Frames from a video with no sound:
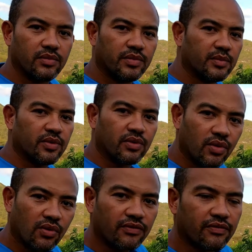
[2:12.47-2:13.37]
people
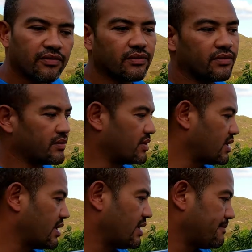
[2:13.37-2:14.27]
roof. We
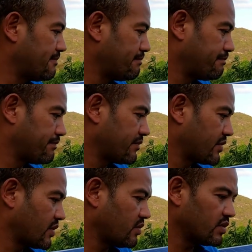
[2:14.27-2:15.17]
don't
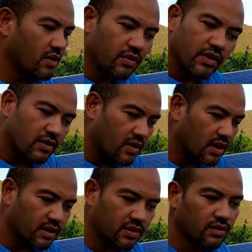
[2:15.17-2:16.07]
really
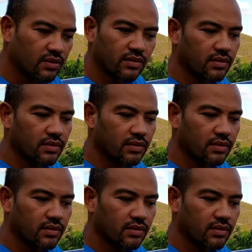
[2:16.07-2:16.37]
want to